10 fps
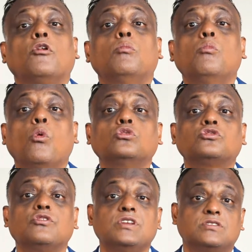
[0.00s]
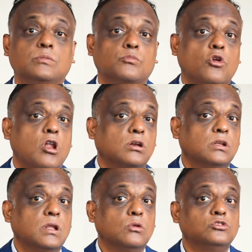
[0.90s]
your most recent product
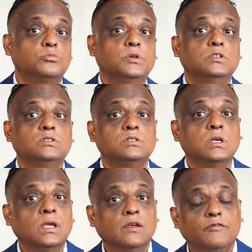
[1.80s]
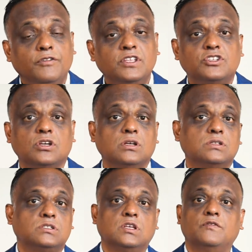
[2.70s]
announcements,
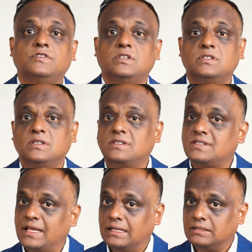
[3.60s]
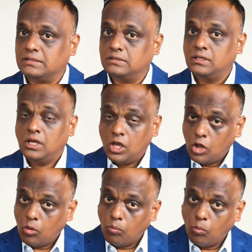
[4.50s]
features, services, and sales.
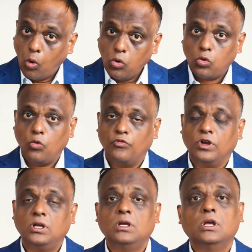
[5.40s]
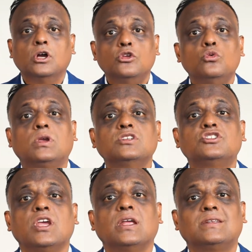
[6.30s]
Moreover, you can
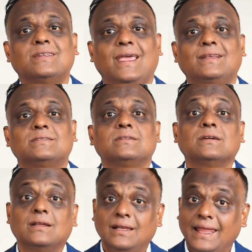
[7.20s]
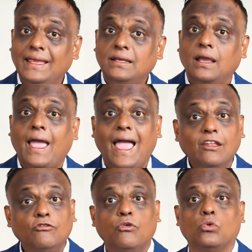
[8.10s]
share text, link,
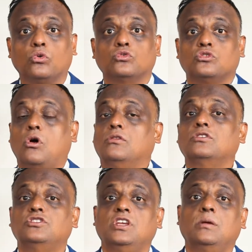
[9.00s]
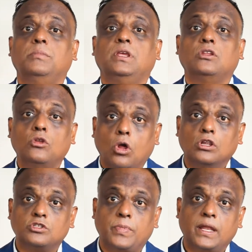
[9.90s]
and photos on the GMB
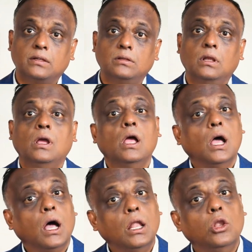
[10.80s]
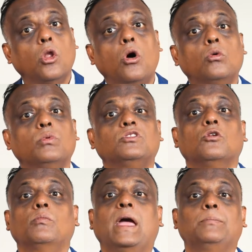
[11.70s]
knowledge panel along with
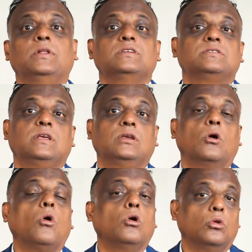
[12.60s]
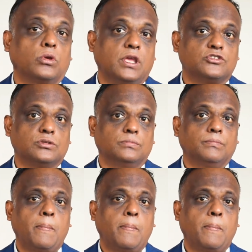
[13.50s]
your map listing or location.